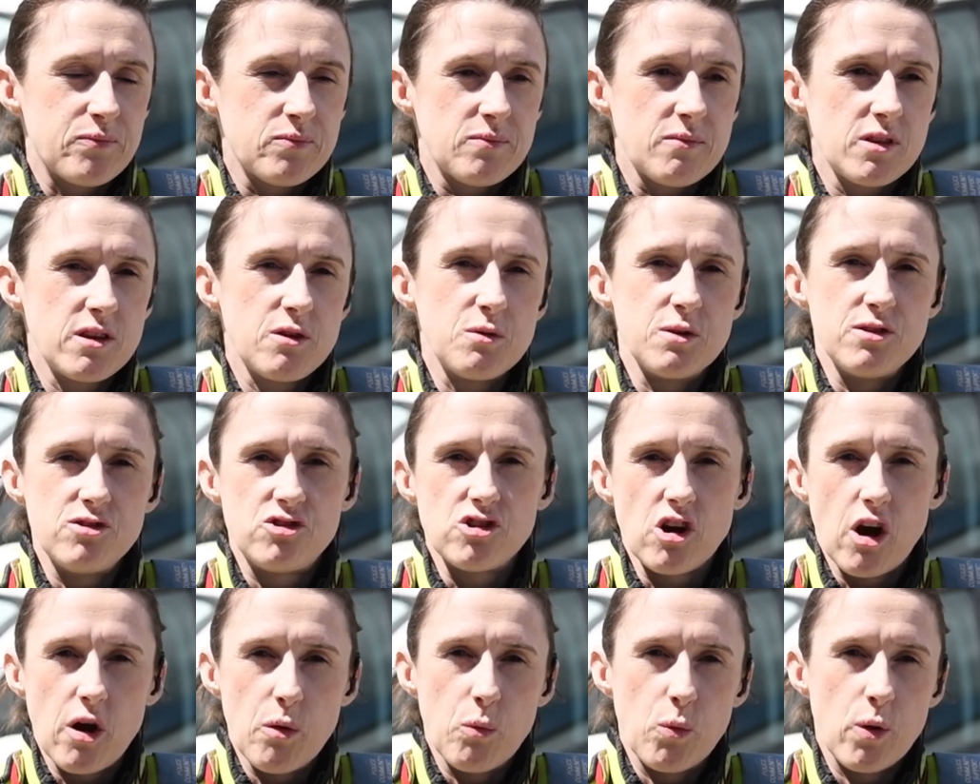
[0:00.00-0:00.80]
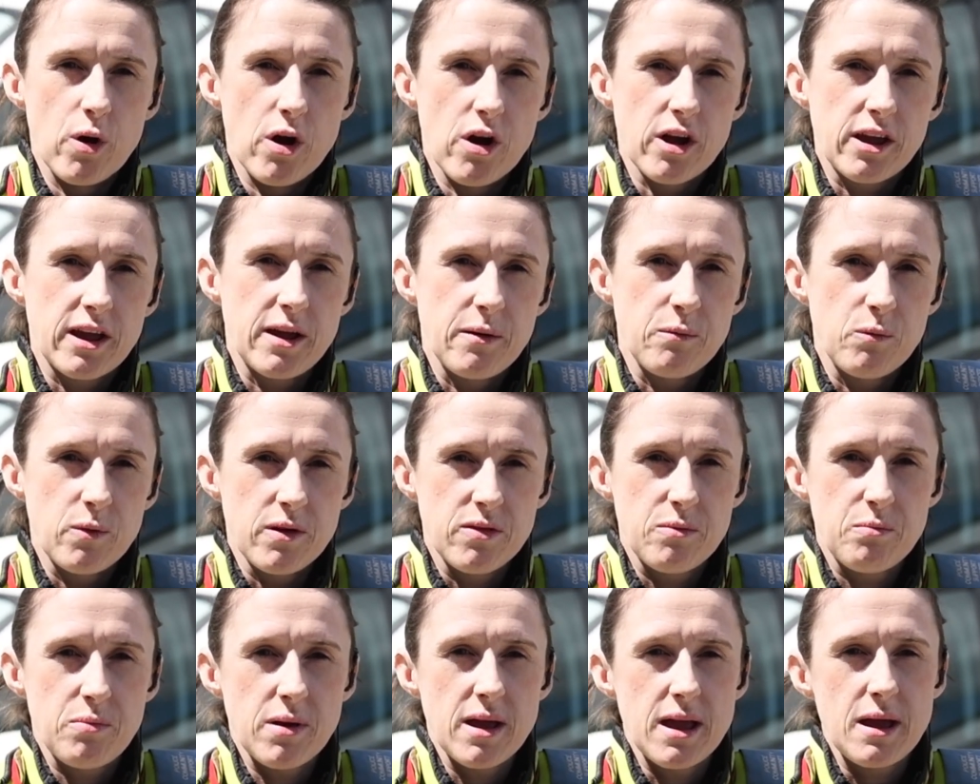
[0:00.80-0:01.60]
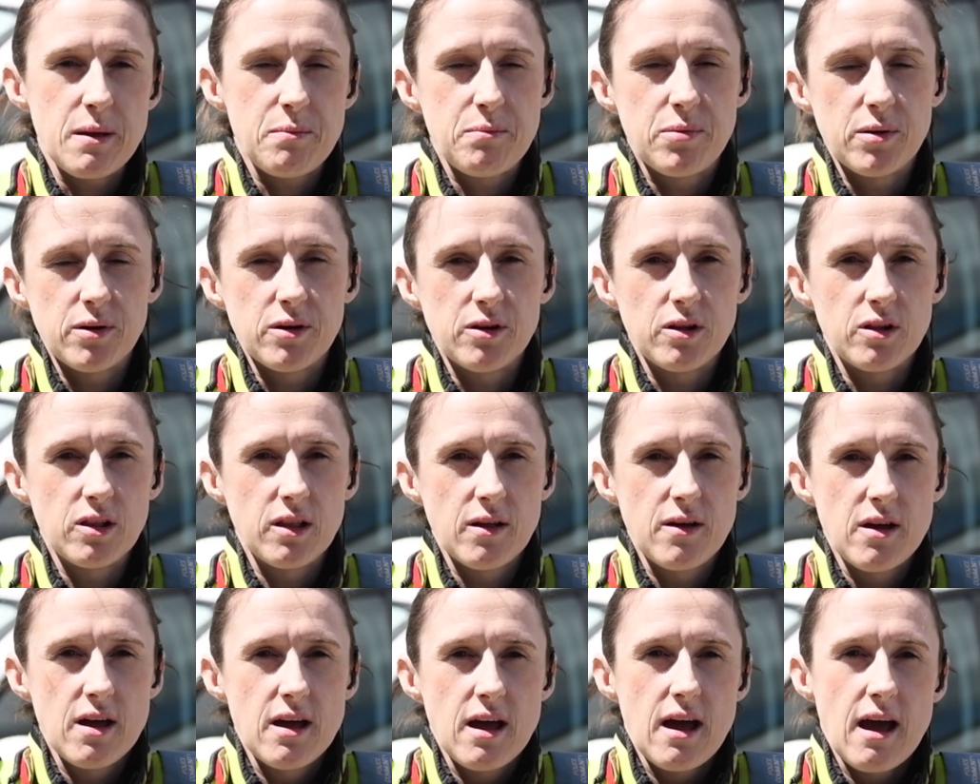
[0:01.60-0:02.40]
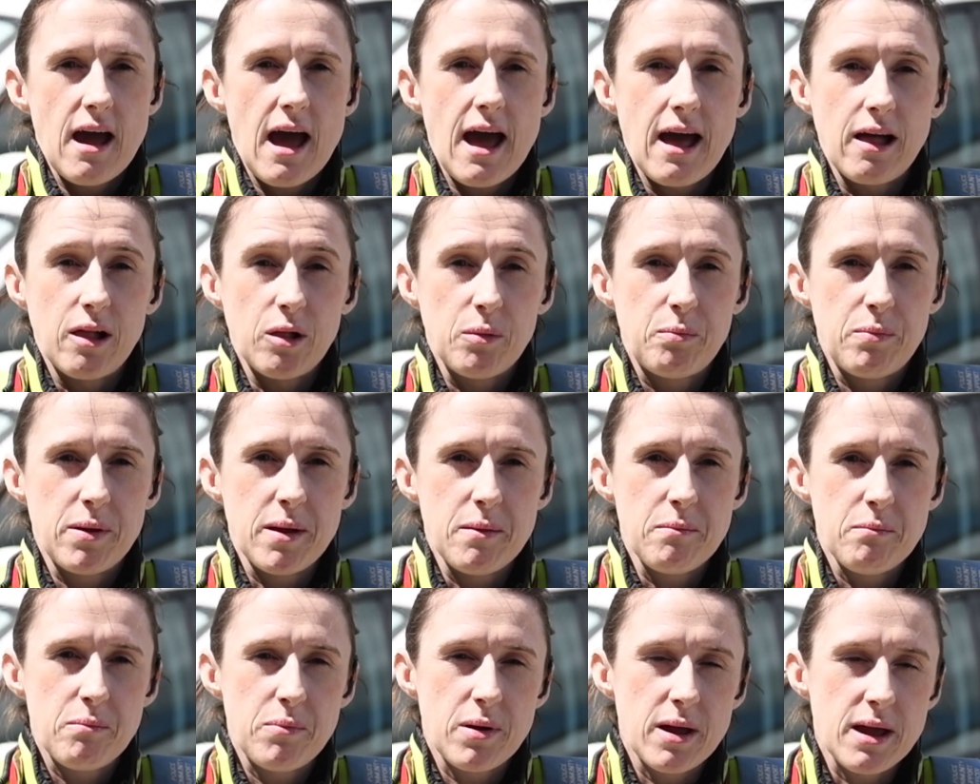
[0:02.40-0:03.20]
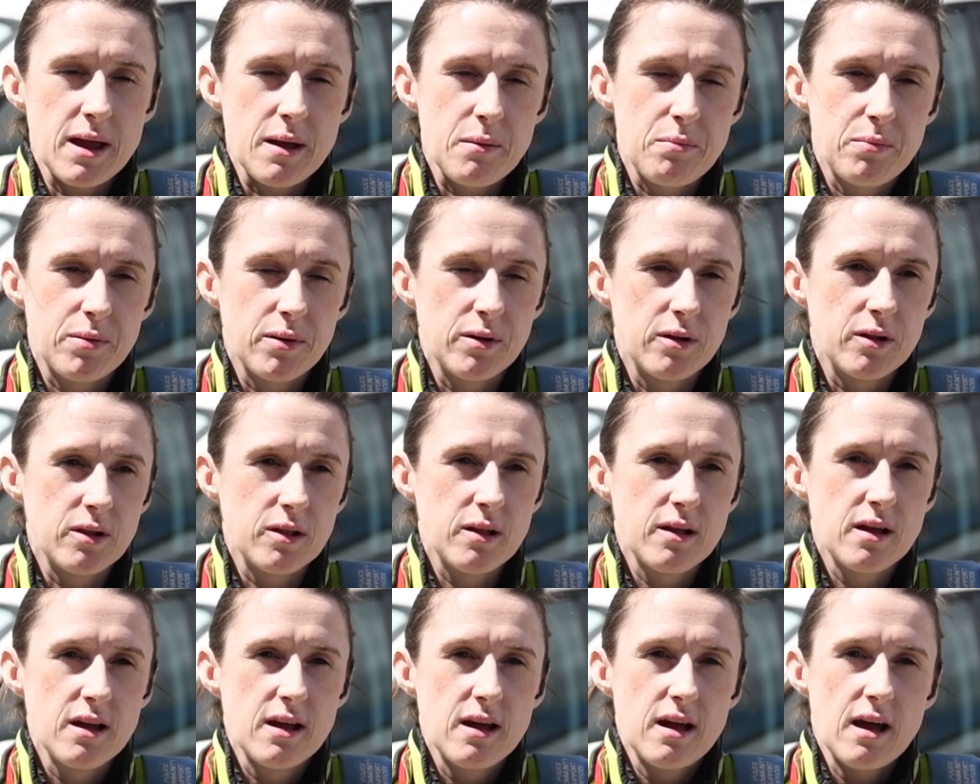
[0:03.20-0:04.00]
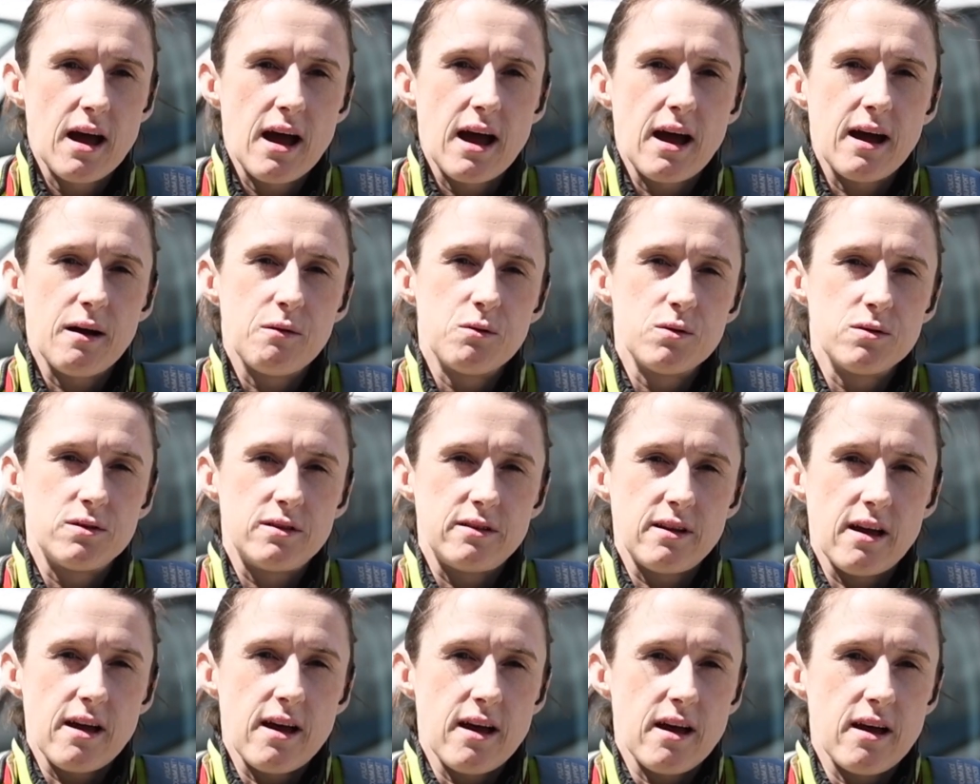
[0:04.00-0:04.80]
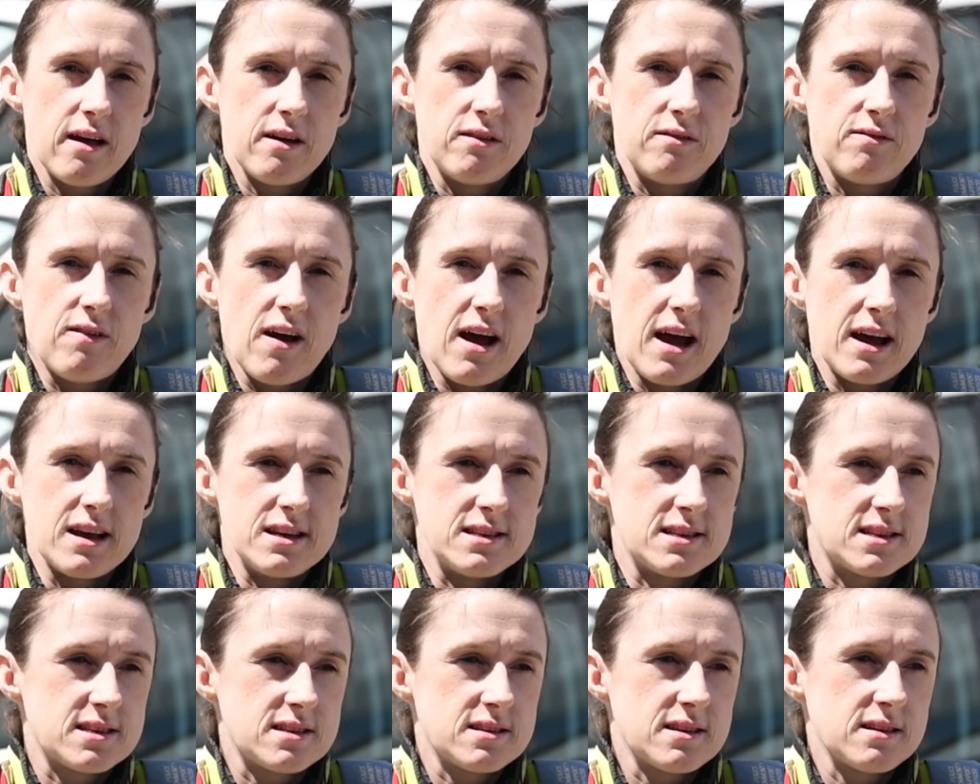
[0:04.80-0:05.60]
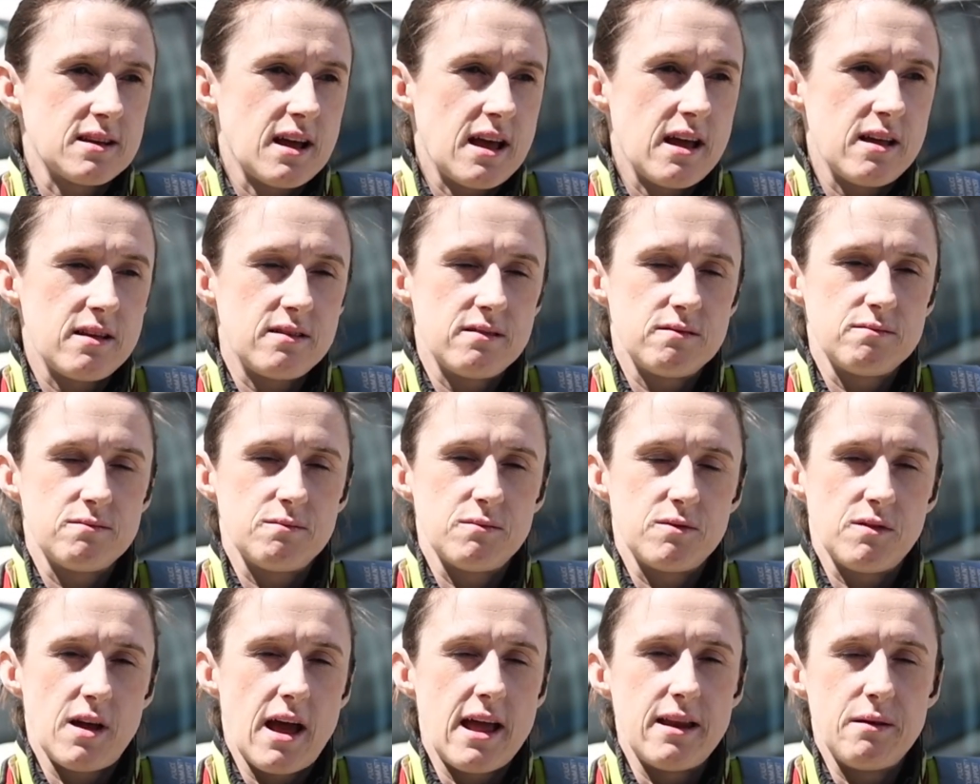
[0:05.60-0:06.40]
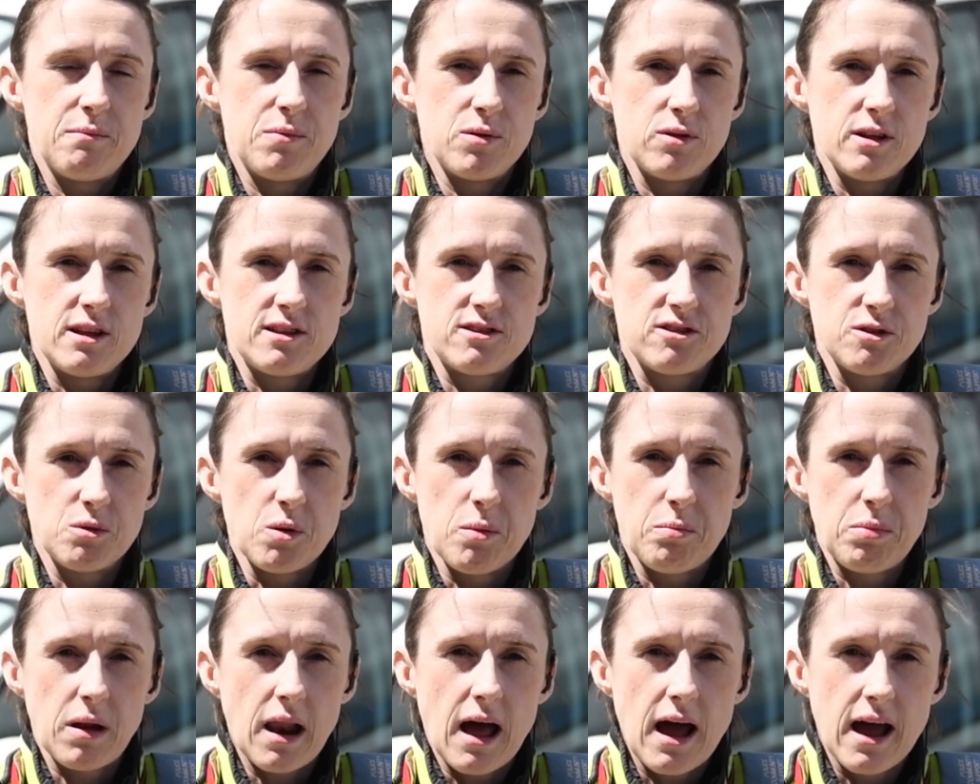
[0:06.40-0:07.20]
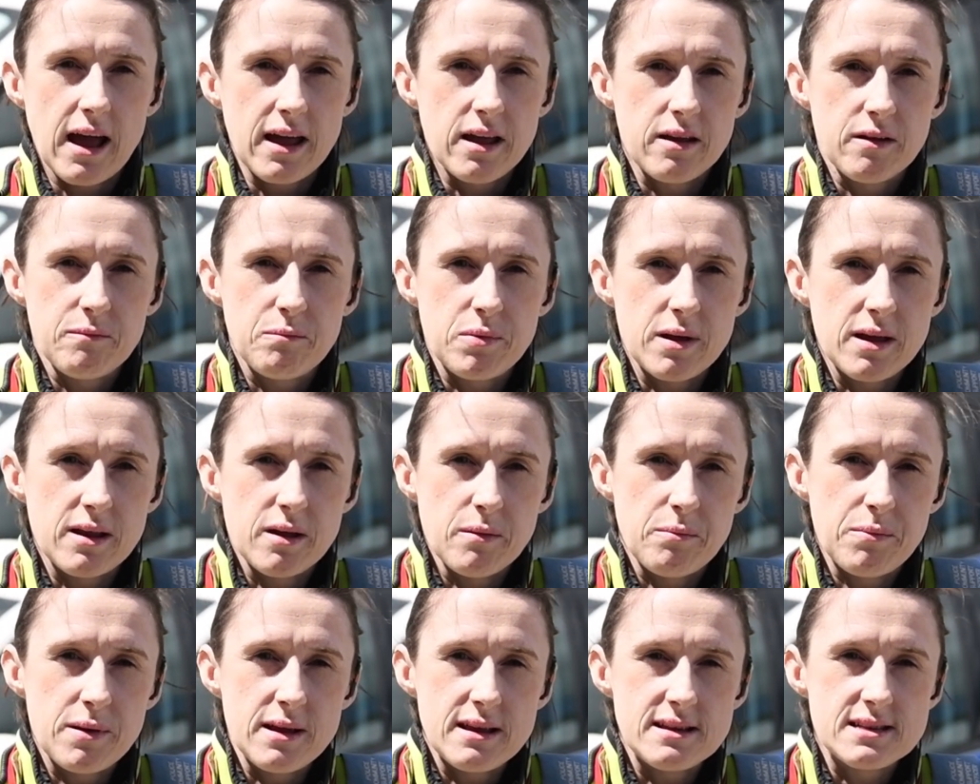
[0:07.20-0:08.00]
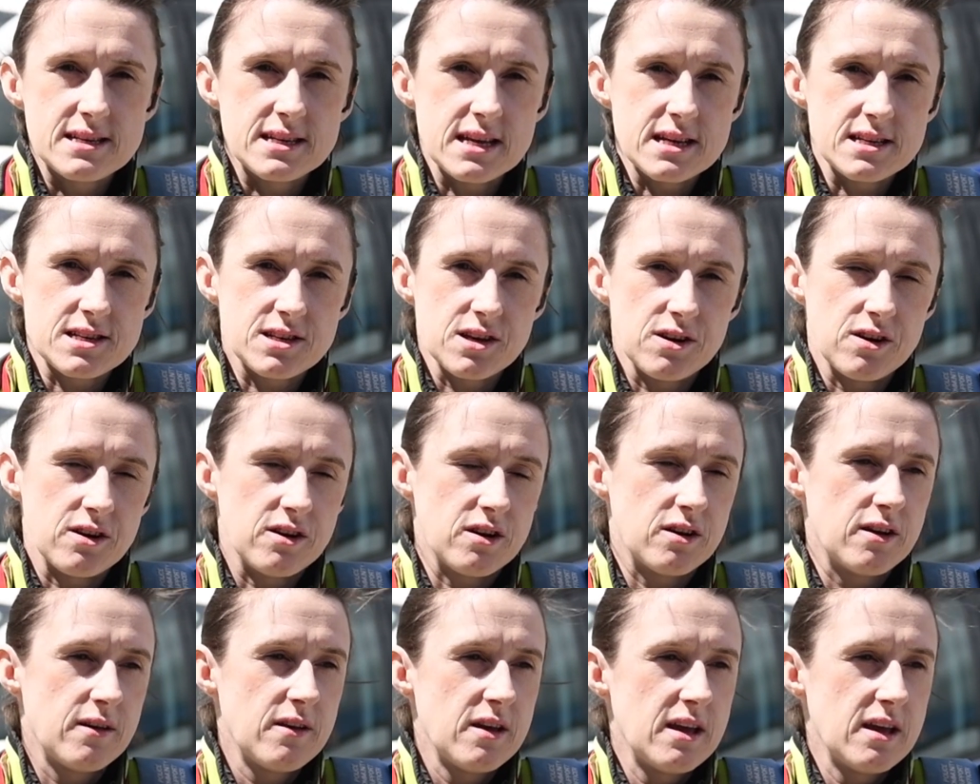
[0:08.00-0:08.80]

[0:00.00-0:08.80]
you enjoy working with people, helping people, I would advise anybody to apply being a PCSO.